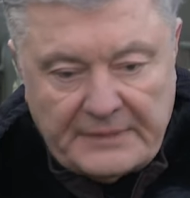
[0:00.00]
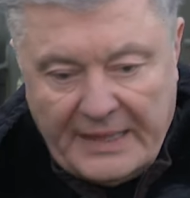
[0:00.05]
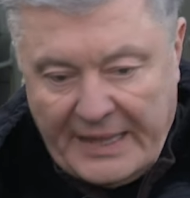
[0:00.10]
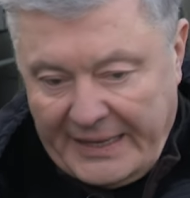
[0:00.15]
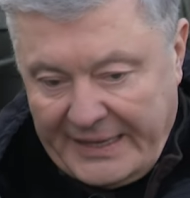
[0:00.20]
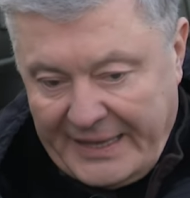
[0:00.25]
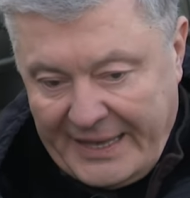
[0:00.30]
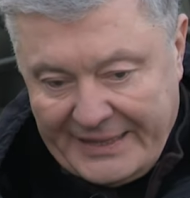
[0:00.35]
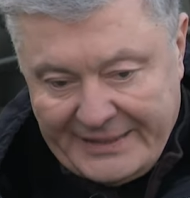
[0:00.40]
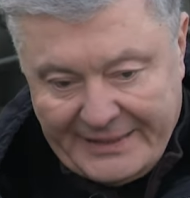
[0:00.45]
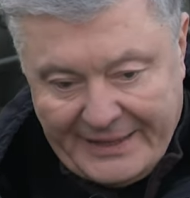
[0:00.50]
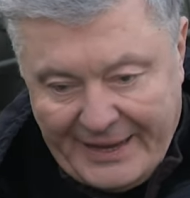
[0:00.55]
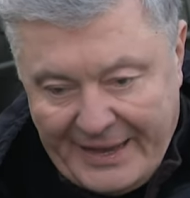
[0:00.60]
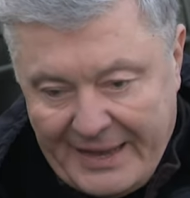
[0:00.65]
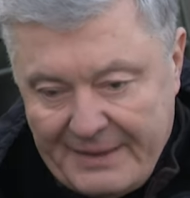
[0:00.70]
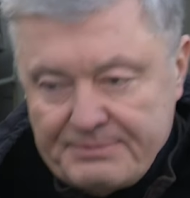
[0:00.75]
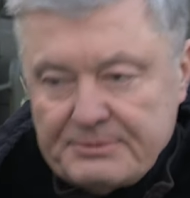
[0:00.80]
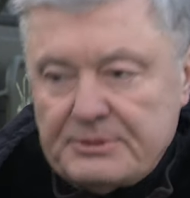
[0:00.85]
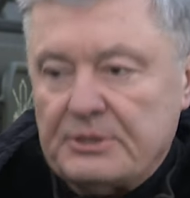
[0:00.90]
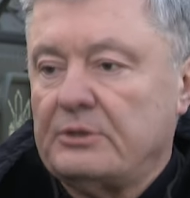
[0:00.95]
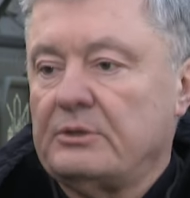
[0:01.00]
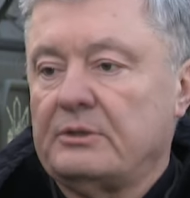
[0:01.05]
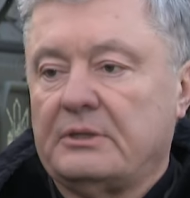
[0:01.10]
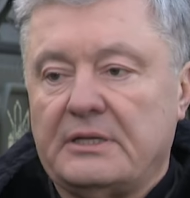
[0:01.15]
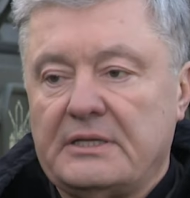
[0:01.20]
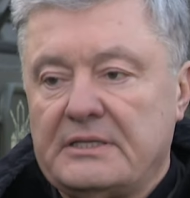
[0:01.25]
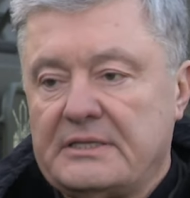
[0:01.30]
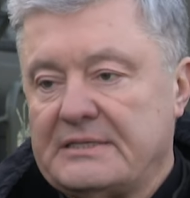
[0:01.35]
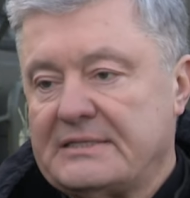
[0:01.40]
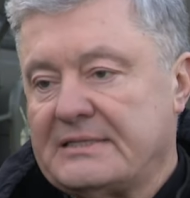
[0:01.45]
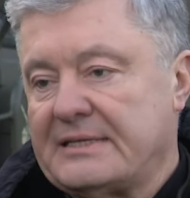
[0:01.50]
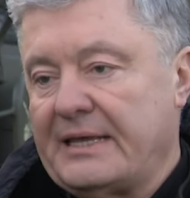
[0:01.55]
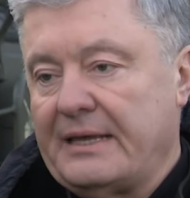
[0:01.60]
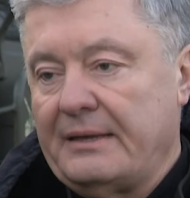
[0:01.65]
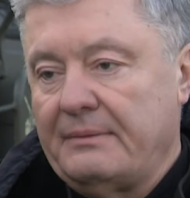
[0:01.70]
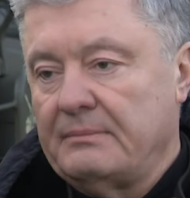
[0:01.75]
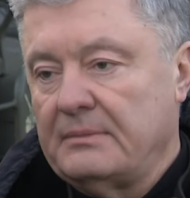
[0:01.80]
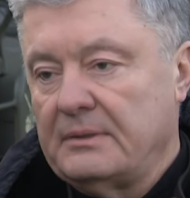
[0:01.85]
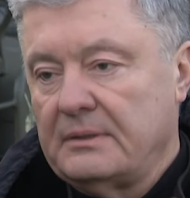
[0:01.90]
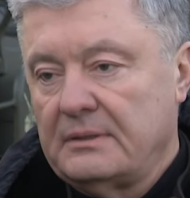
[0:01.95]
Again, absolutely the
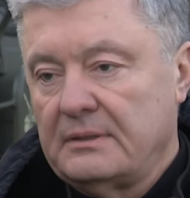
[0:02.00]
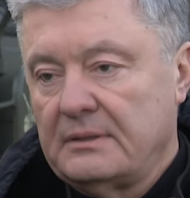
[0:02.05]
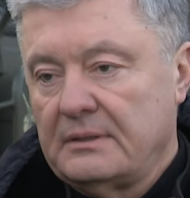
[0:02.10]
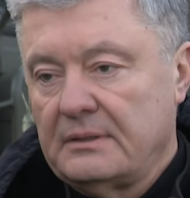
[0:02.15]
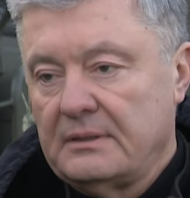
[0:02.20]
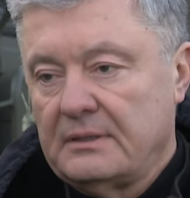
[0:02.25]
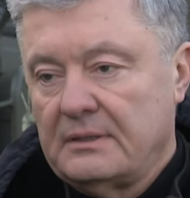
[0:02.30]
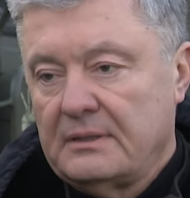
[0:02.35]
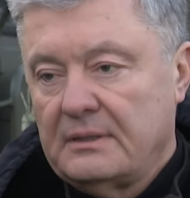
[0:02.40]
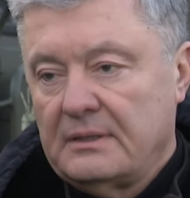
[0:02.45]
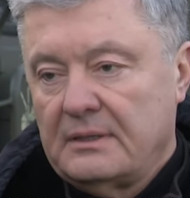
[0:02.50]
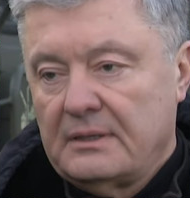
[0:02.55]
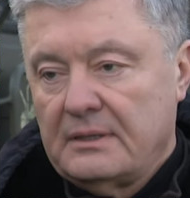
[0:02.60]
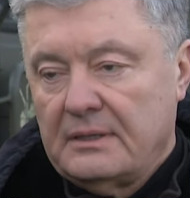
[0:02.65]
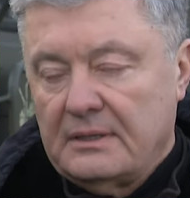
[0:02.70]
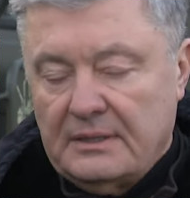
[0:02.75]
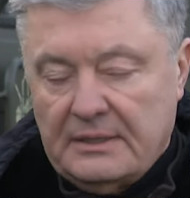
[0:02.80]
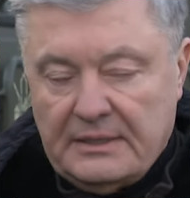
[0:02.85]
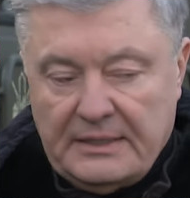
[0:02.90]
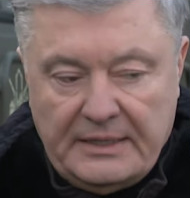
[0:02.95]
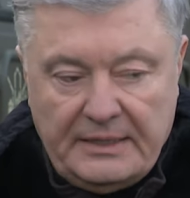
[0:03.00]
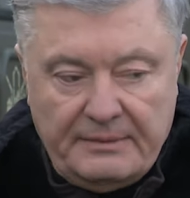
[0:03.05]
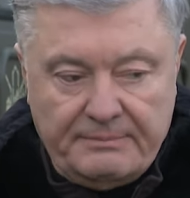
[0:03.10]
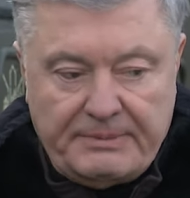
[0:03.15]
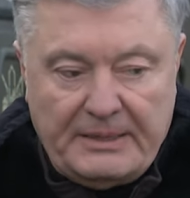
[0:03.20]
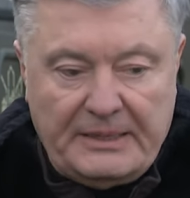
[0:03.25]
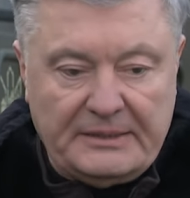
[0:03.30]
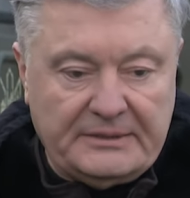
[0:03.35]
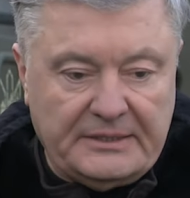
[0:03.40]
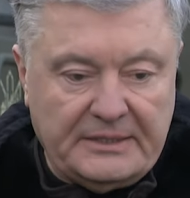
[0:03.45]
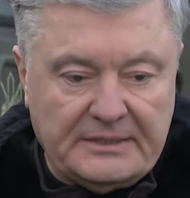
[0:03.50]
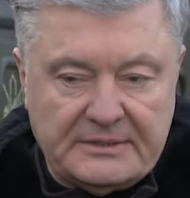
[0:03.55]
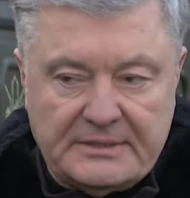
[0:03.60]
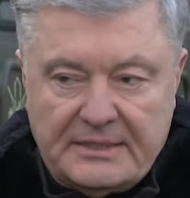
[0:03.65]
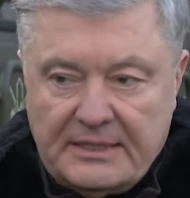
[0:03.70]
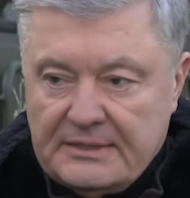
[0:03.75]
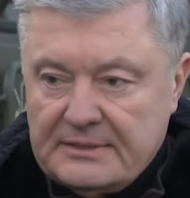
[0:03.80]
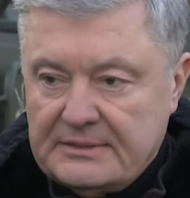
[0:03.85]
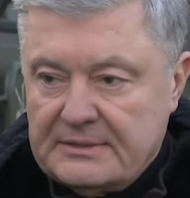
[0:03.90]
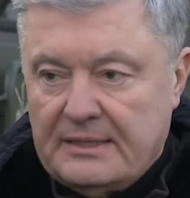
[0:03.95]
same like Baltic
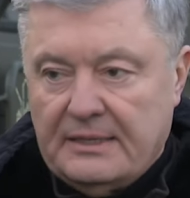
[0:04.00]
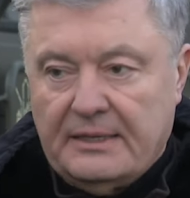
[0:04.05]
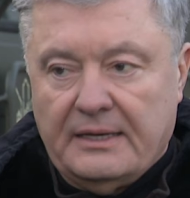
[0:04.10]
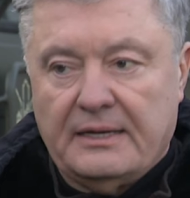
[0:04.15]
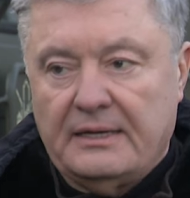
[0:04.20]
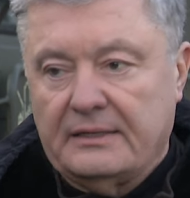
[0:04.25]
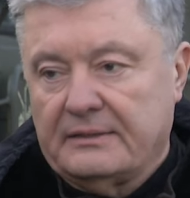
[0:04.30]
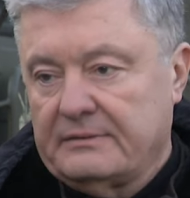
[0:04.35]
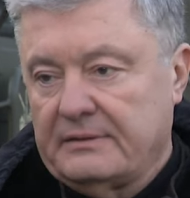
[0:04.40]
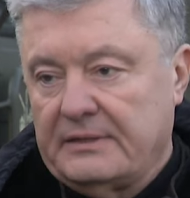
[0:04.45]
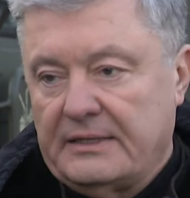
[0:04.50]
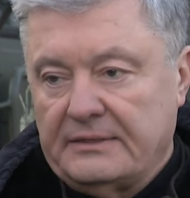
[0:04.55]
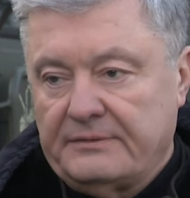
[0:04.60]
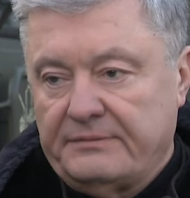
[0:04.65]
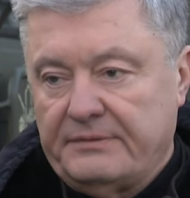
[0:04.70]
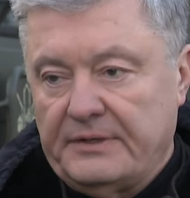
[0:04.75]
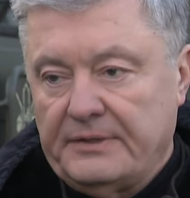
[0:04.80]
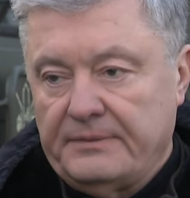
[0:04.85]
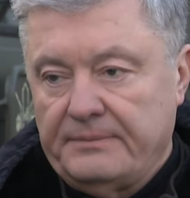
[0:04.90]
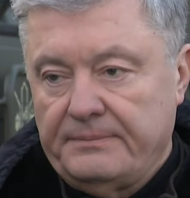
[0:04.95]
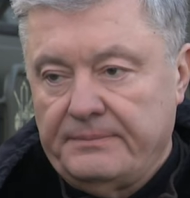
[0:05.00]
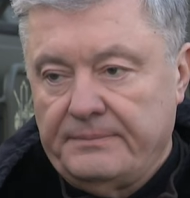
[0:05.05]
states, like Latvia.